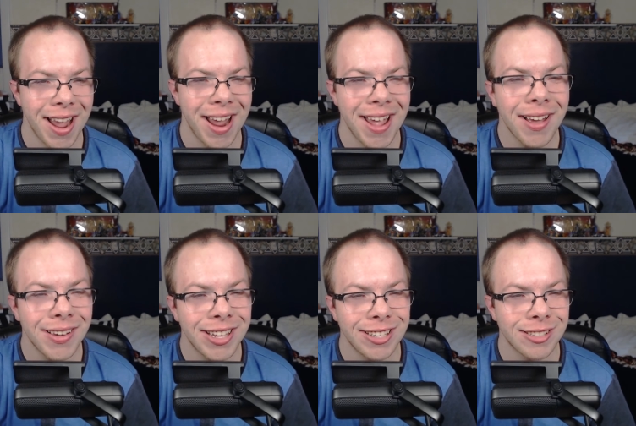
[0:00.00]

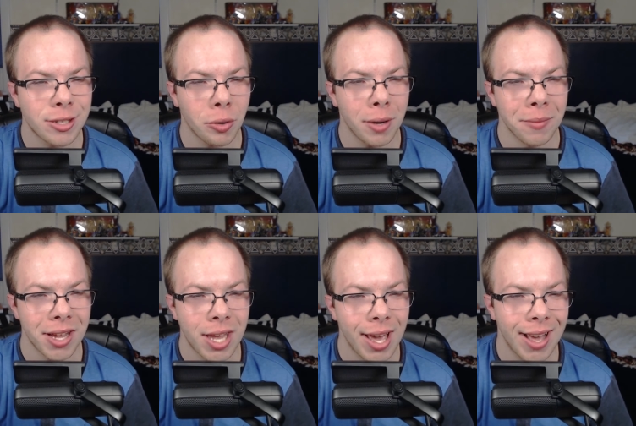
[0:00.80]
and he destroyed
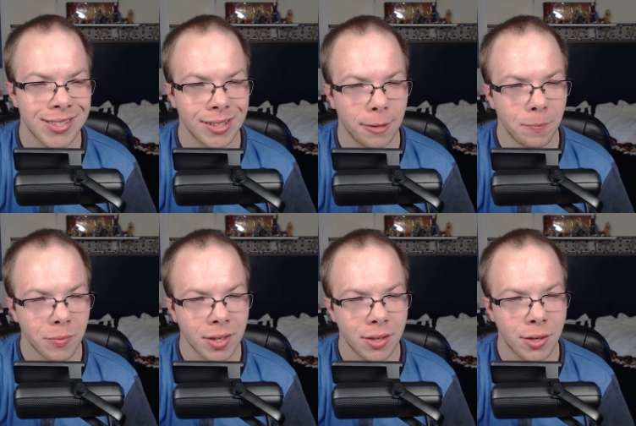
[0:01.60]
my castle
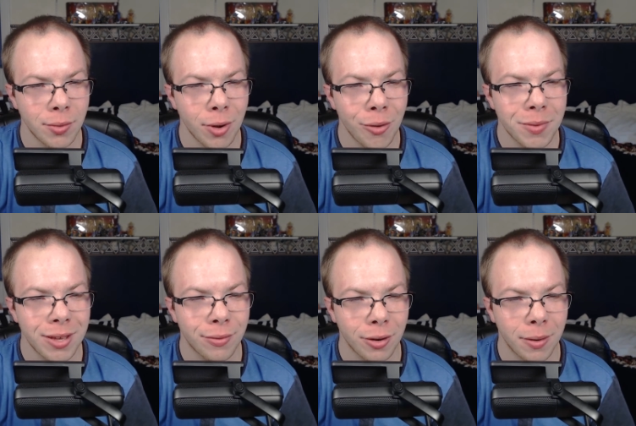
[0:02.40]
you owe
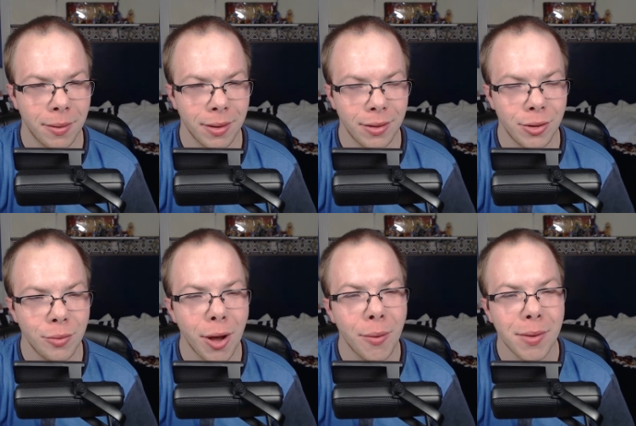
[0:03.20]
me for a,
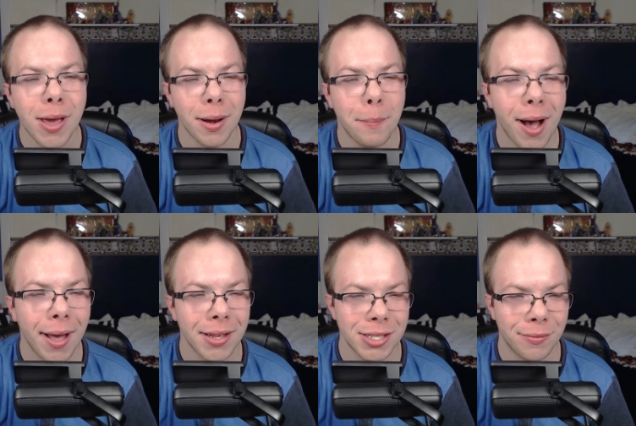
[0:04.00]
you owe me an
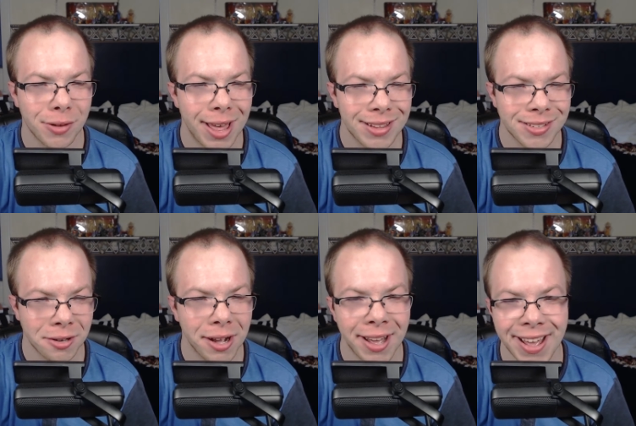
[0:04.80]
apology for that
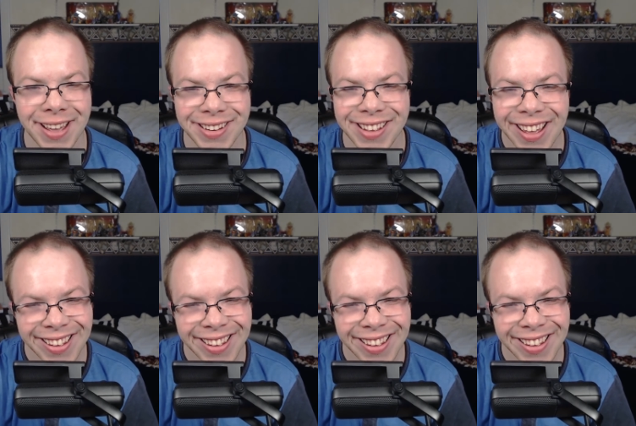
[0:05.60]
straw hat.